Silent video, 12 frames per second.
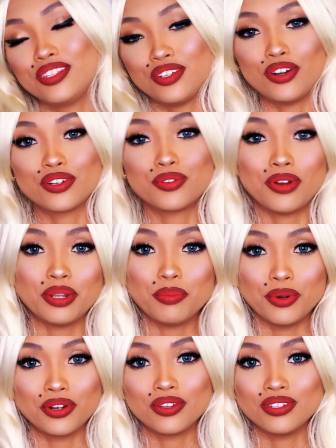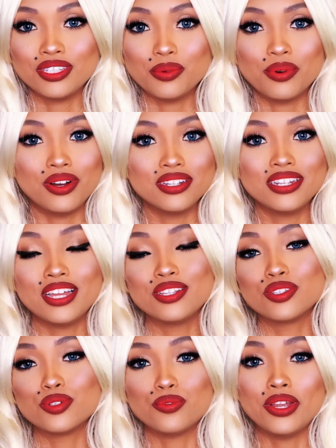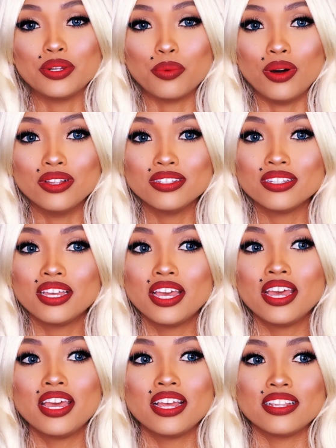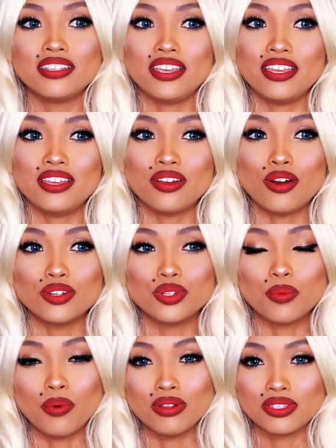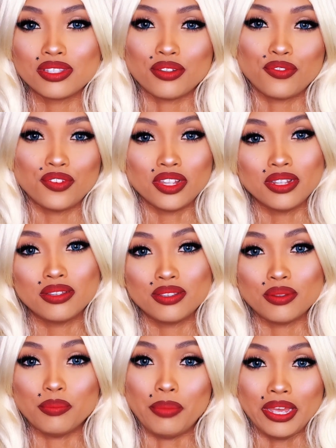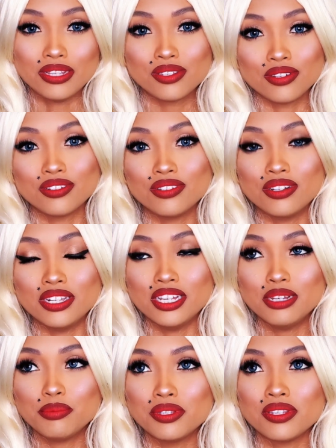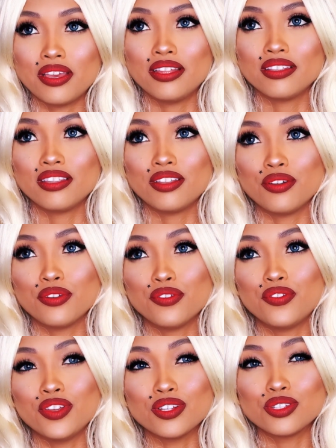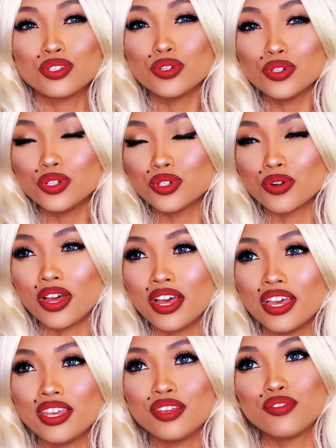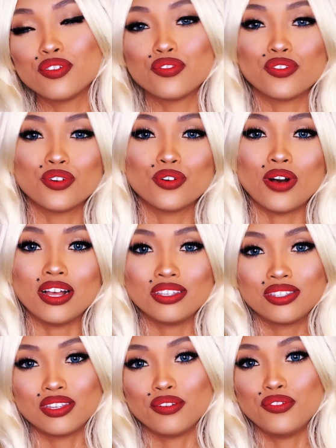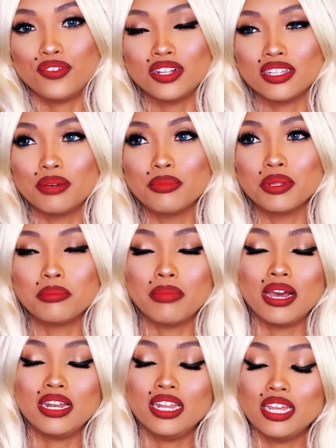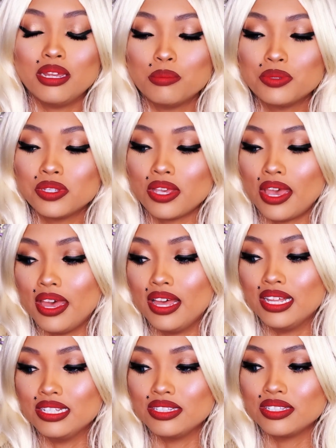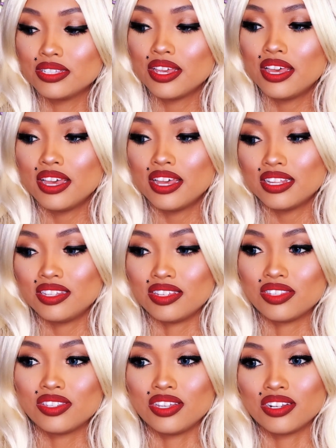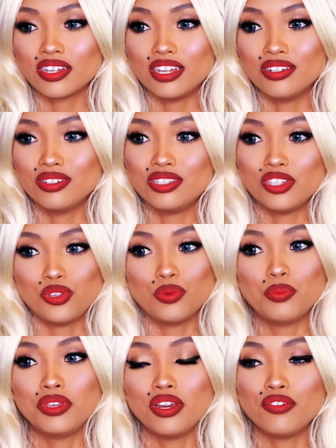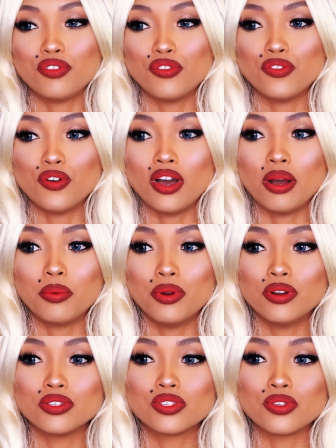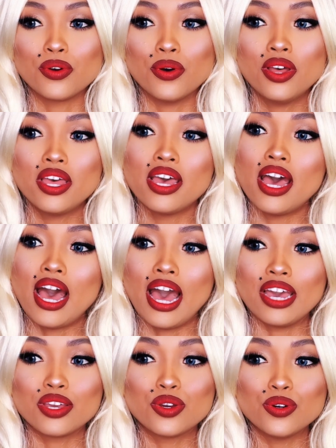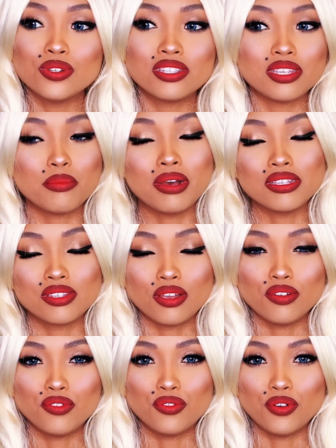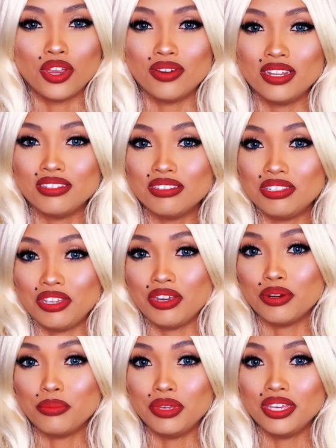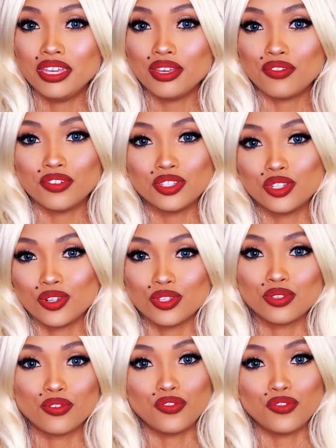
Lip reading: dark red burgundy one and the red one, they are the ones that feel the best on the lips and that don't feel too dry, even though I still feel them on my lips and they still kind of disappear after 4 hours. So I could see myself wearing Dare Me if it's just to